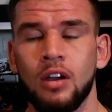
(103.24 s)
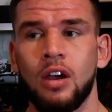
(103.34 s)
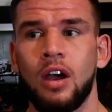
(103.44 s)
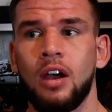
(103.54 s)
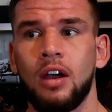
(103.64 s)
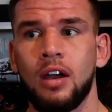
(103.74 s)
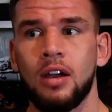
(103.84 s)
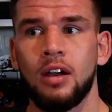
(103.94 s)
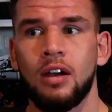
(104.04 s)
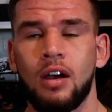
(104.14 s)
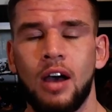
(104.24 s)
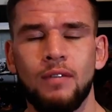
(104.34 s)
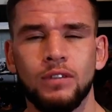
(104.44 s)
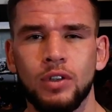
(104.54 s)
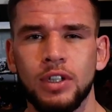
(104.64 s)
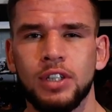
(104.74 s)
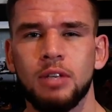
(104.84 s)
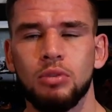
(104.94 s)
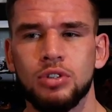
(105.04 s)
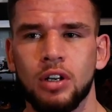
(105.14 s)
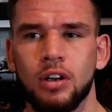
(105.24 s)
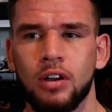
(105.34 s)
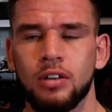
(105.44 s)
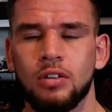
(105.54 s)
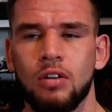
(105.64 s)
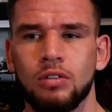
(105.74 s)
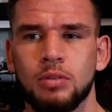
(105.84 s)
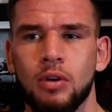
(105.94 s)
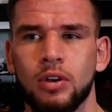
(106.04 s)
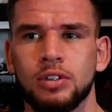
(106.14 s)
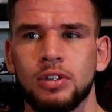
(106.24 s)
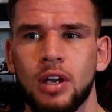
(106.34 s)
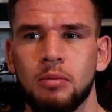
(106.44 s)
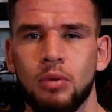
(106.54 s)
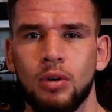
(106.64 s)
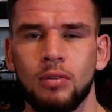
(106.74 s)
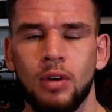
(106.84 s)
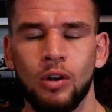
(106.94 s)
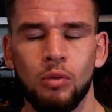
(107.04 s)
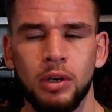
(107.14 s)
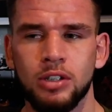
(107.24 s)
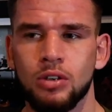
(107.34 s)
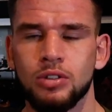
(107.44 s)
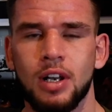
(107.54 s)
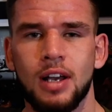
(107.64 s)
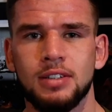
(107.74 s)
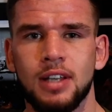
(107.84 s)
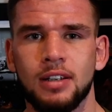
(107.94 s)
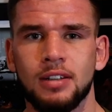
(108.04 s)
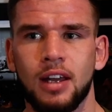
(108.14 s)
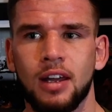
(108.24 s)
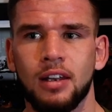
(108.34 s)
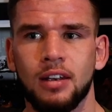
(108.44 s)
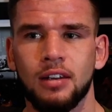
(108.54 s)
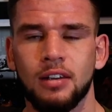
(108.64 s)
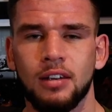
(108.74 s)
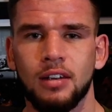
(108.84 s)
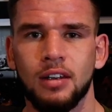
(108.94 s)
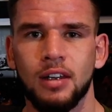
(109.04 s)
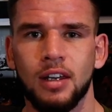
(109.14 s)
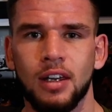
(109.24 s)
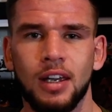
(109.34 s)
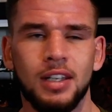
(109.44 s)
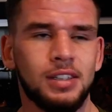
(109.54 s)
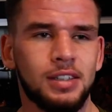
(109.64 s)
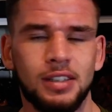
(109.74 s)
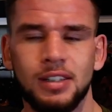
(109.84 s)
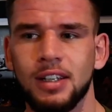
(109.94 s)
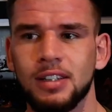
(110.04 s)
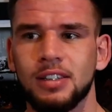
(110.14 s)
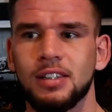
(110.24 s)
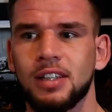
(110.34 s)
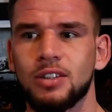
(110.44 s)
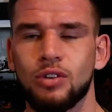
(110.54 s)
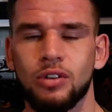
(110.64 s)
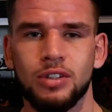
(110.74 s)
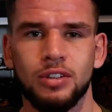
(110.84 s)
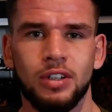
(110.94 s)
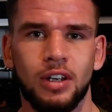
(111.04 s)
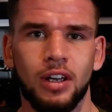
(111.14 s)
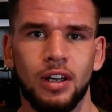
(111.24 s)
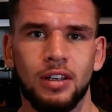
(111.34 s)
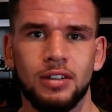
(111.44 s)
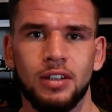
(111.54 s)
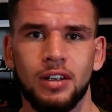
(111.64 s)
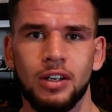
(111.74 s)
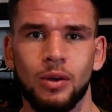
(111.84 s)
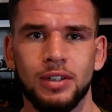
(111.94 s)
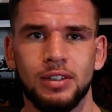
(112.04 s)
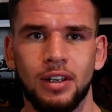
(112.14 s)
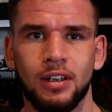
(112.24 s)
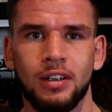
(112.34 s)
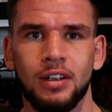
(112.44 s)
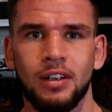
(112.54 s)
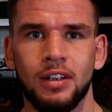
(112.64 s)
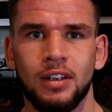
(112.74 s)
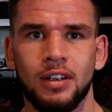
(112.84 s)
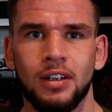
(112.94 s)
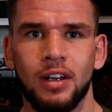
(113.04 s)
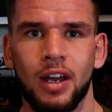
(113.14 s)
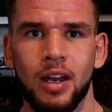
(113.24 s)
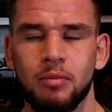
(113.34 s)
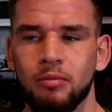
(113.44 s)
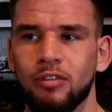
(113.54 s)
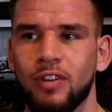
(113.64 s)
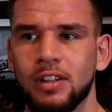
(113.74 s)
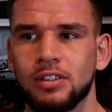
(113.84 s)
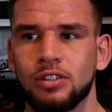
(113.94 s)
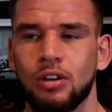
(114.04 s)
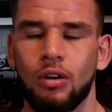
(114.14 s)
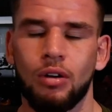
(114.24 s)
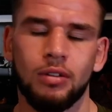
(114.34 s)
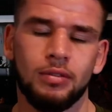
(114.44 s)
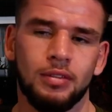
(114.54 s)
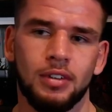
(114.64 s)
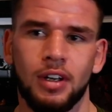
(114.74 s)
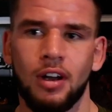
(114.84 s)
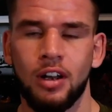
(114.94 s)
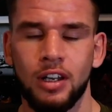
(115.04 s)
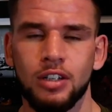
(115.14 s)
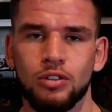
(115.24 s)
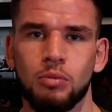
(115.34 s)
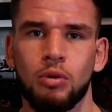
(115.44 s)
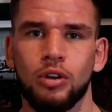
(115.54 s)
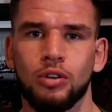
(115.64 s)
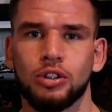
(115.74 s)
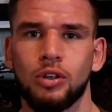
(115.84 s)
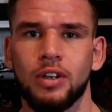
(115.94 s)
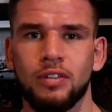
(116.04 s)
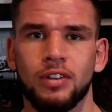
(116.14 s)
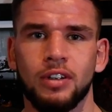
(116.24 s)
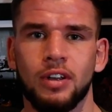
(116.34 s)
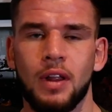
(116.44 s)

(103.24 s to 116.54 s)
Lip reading: I haven't really seen much of the guy at all, to be honest. But I know Billy Joe's a class act, and it's his introduction to the USA fans. So I think he's going to put on a good show, definitely. Yeah.